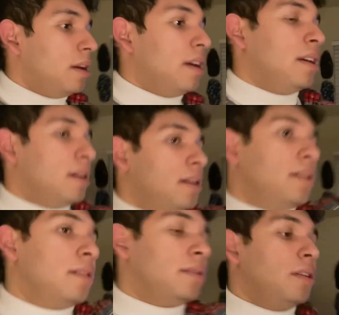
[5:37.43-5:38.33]

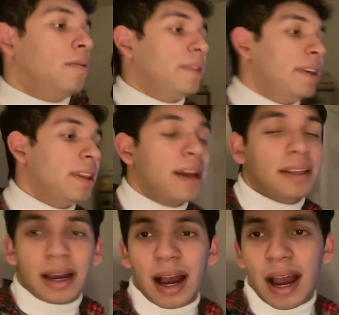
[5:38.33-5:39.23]
And within
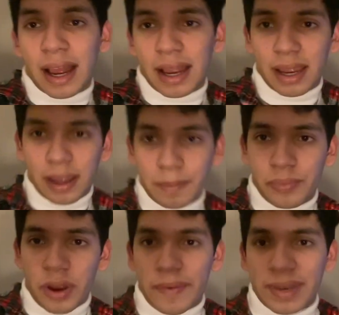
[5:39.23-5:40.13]
that, I
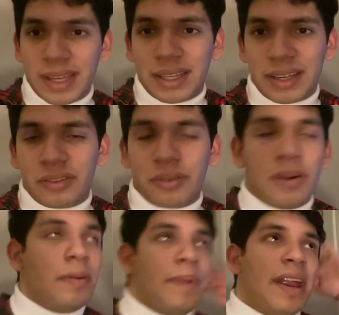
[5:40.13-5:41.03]
probably need to get to
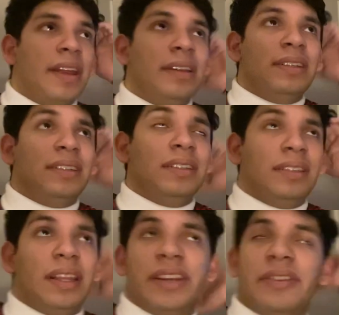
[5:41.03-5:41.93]
go to bed uh,
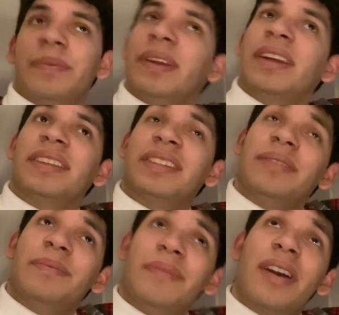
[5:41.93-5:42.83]
later because
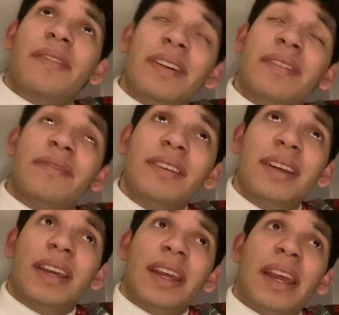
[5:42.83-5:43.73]
tomorrow
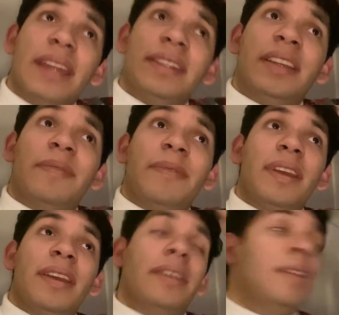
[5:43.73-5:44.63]
it's going to
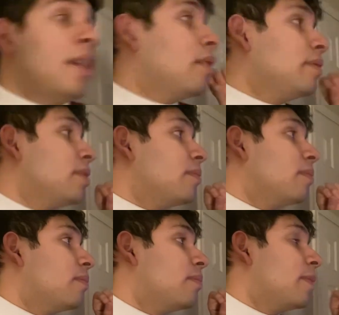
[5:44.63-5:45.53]
be not
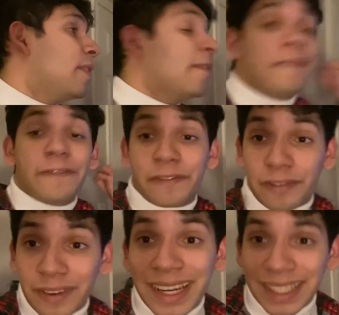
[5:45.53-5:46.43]
be
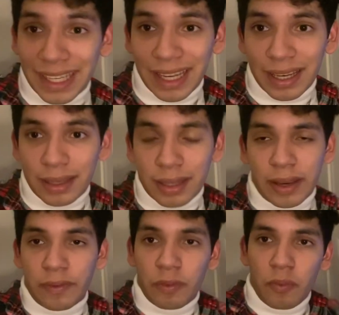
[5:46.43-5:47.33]
freezing, like